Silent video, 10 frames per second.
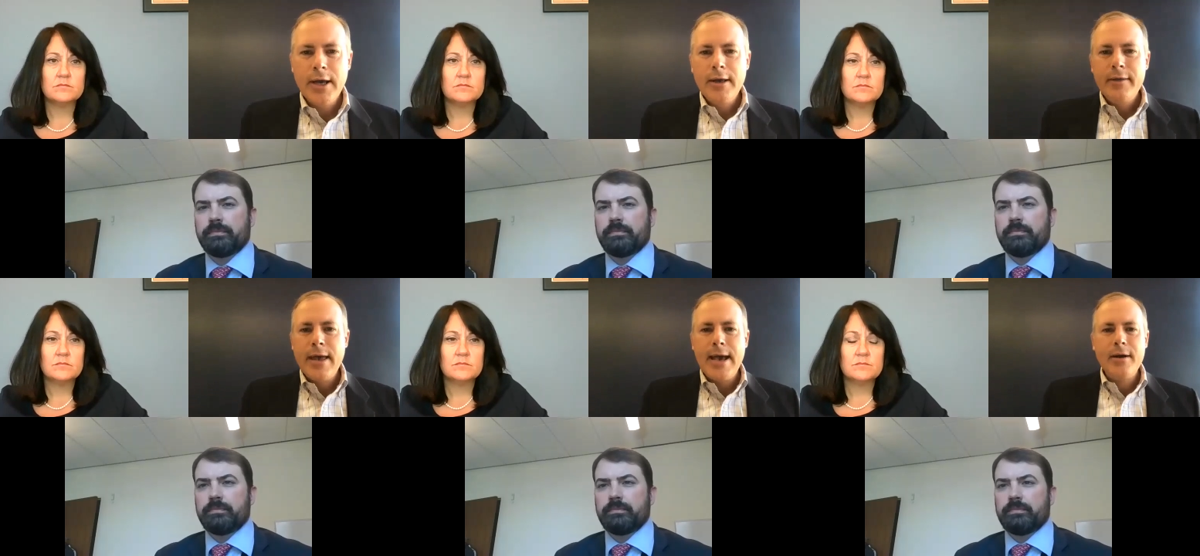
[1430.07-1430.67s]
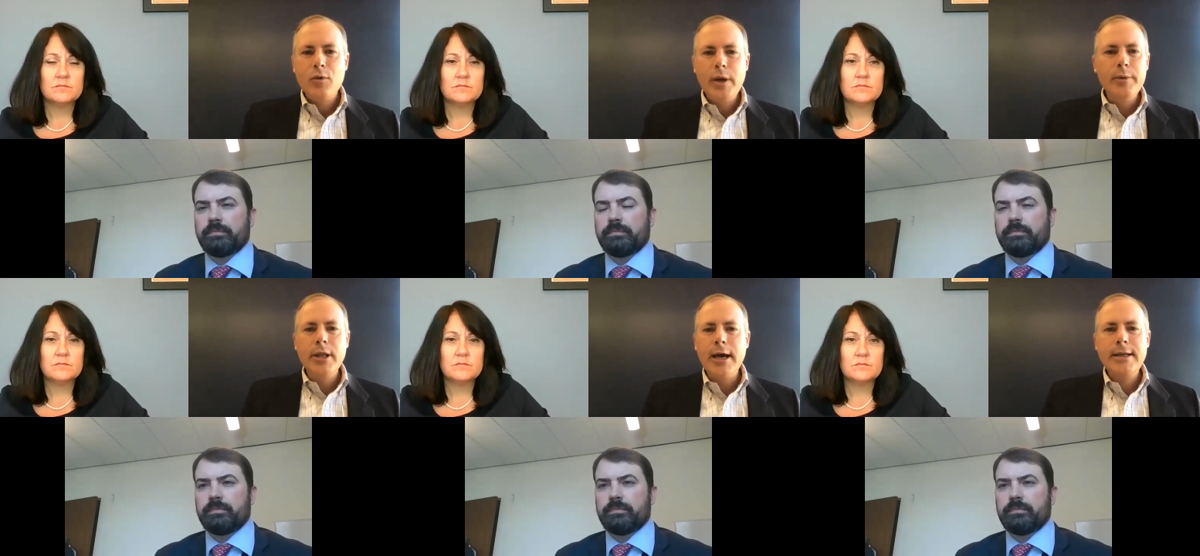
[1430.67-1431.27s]
Speaker 1: that we would
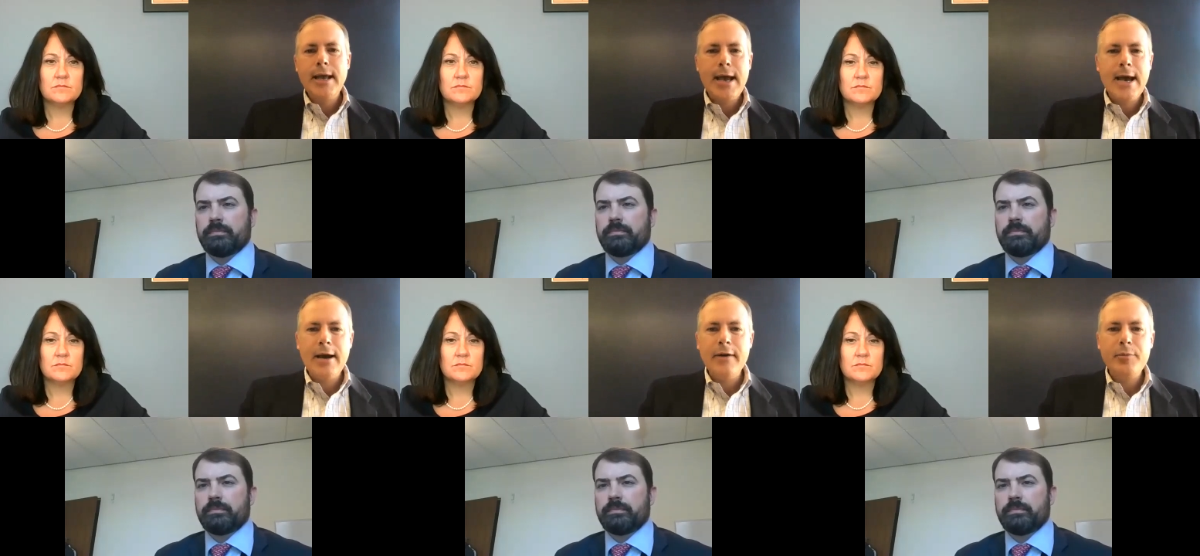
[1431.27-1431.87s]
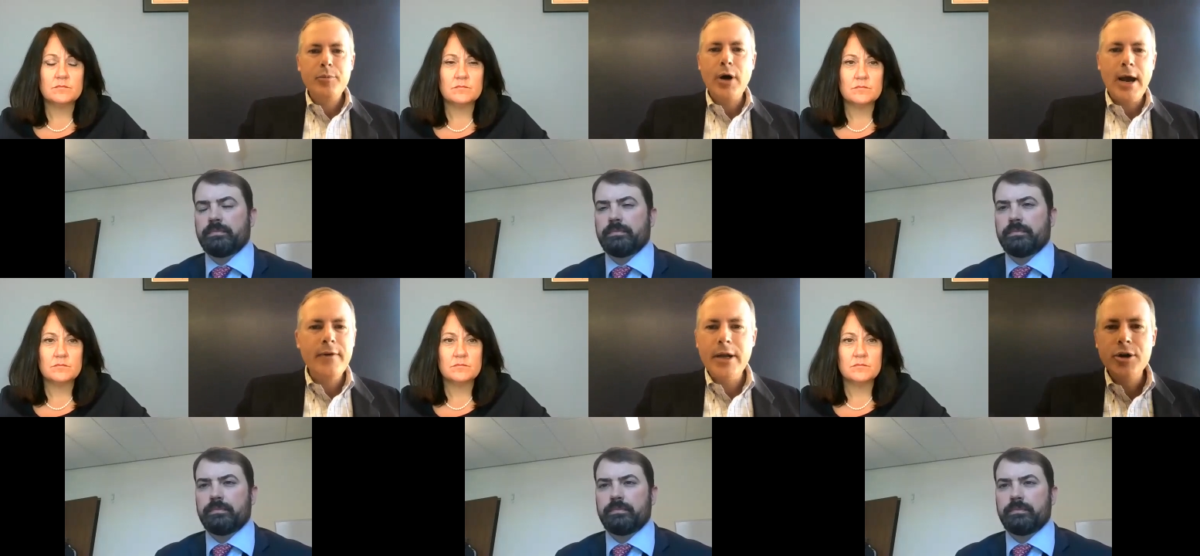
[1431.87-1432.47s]
like to have private
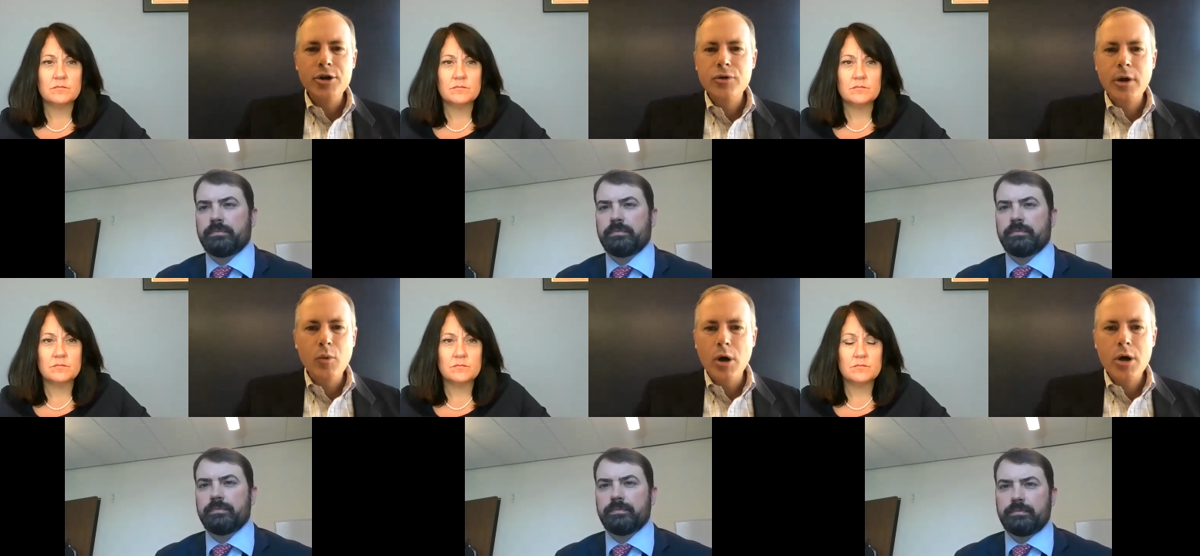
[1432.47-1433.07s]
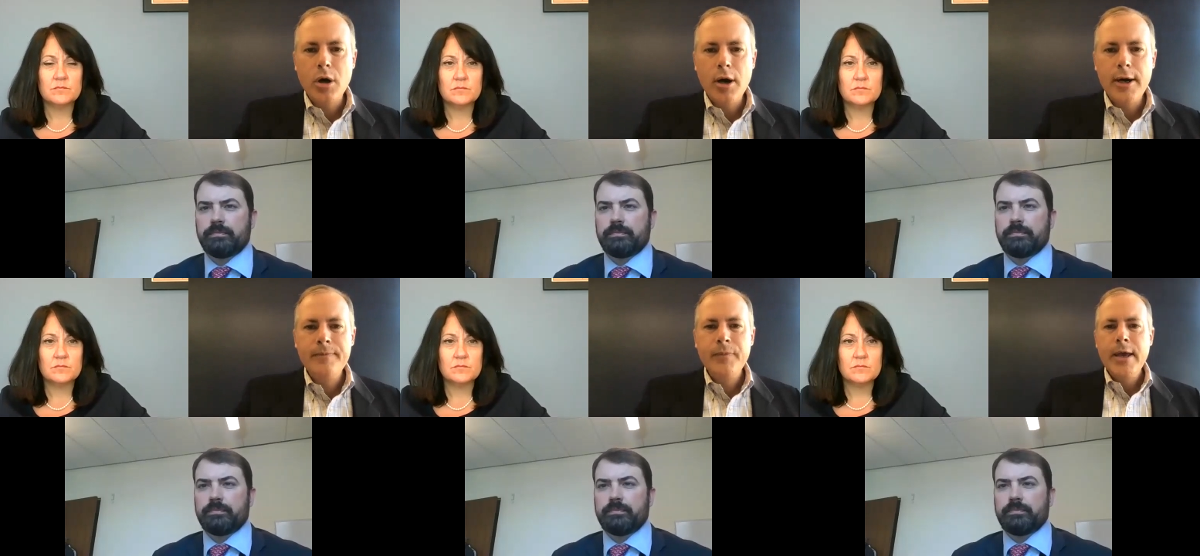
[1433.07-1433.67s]
industry work on
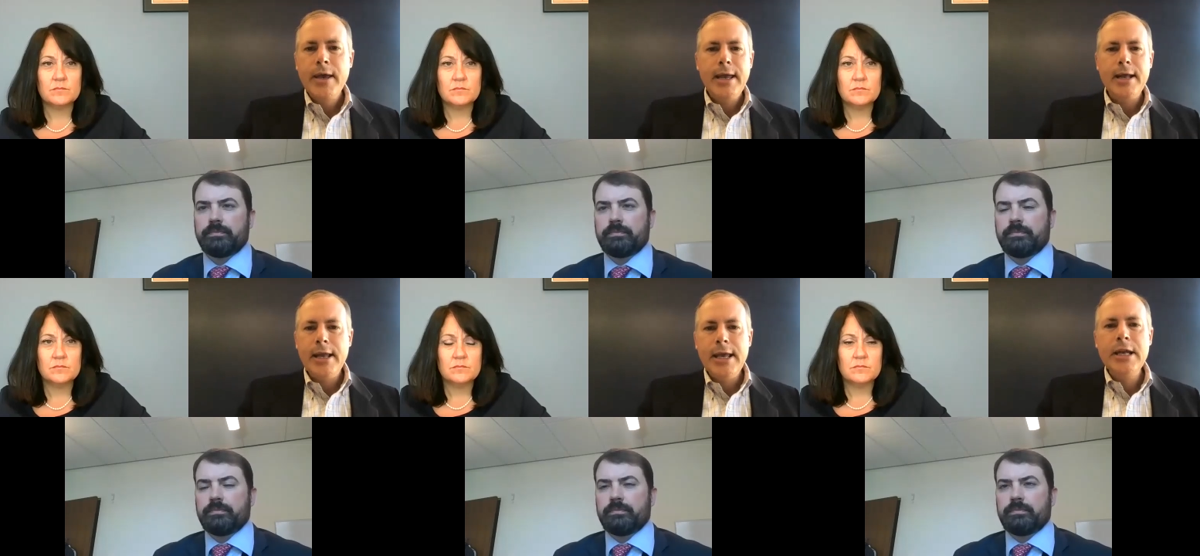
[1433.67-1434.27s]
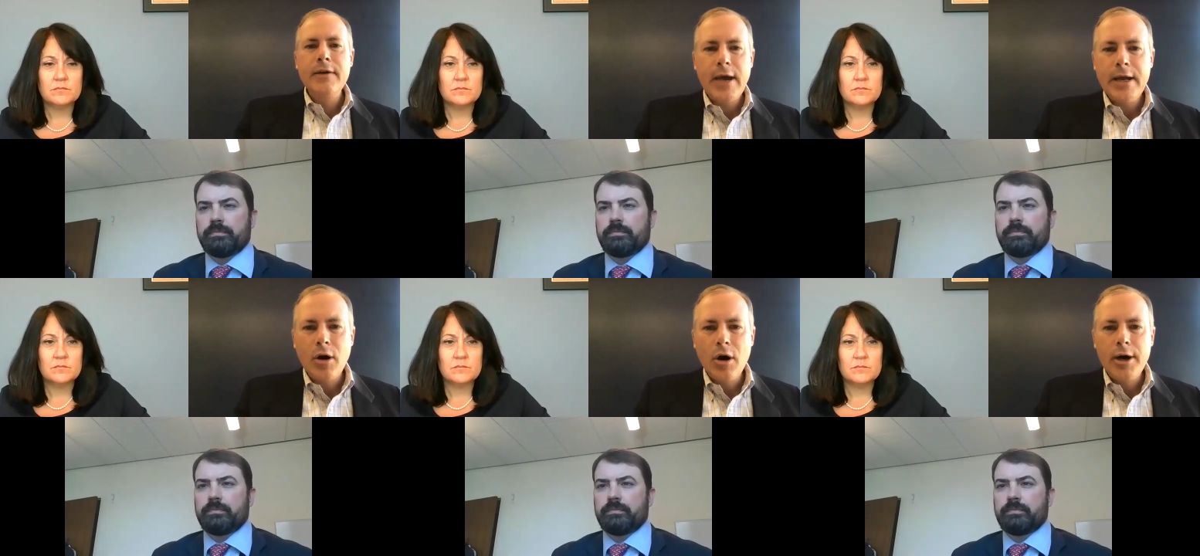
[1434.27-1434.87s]
and innovate
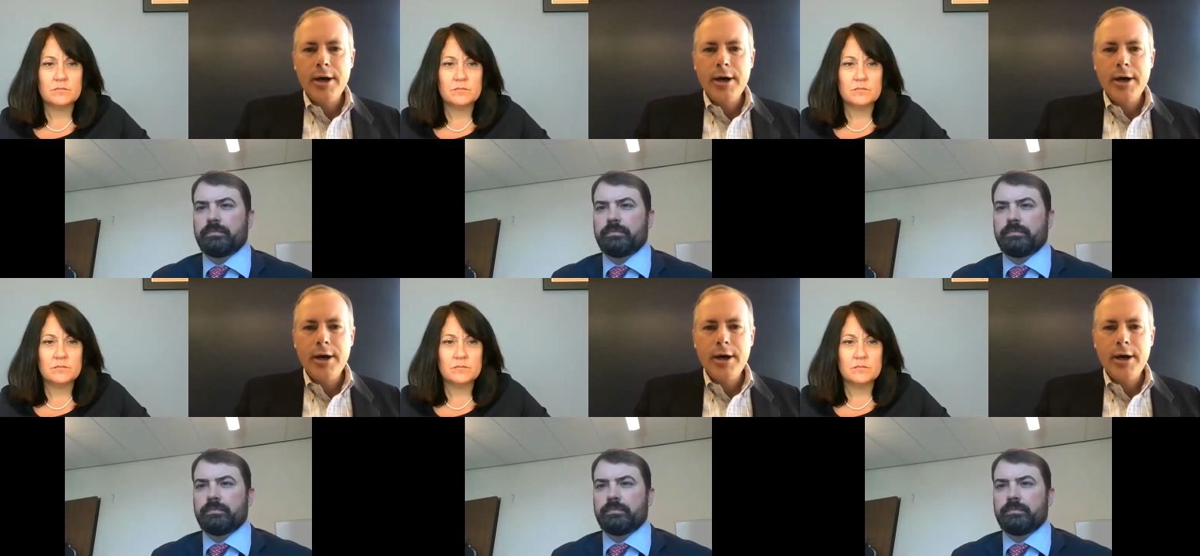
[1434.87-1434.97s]
on.